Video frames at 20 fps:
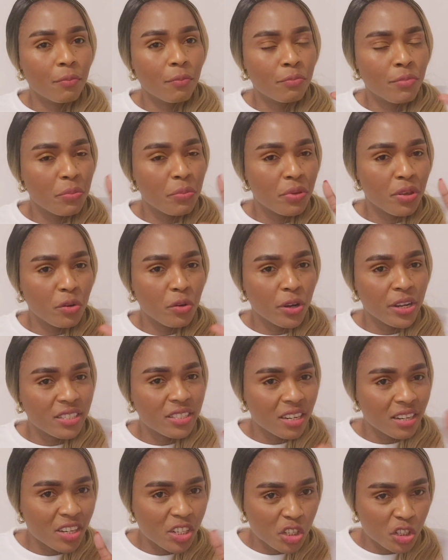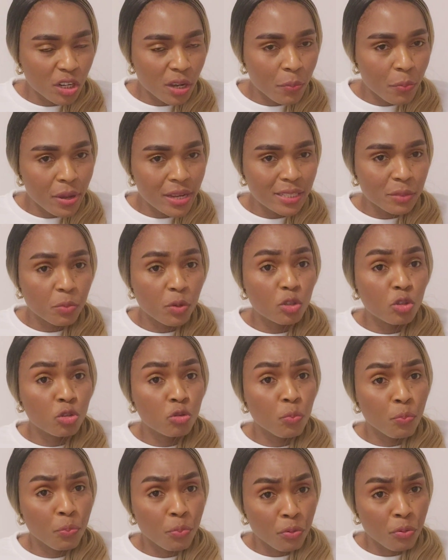maybe your international passport to
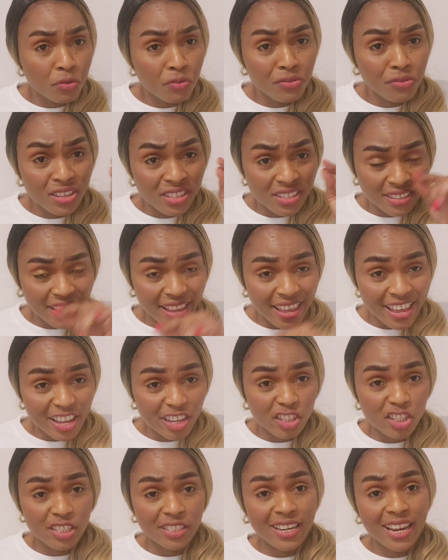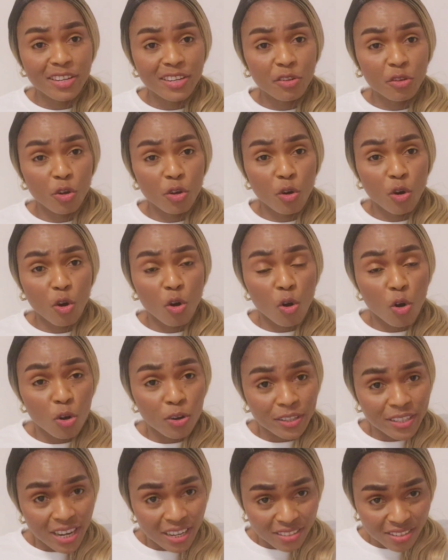prove this age, that you're
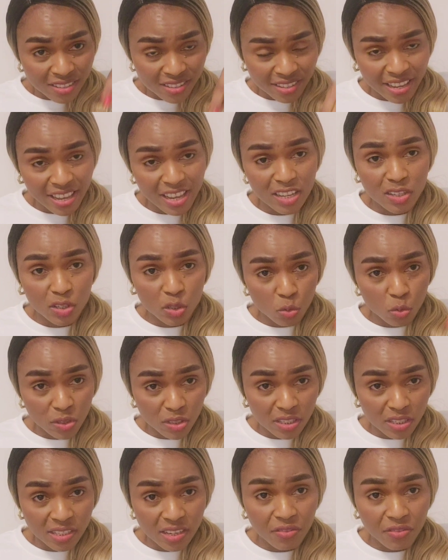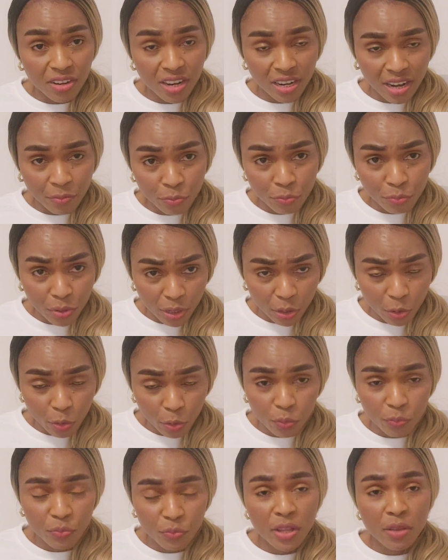under this age, 27 and
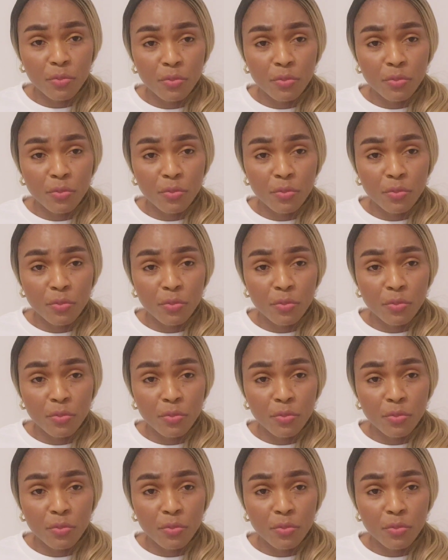below,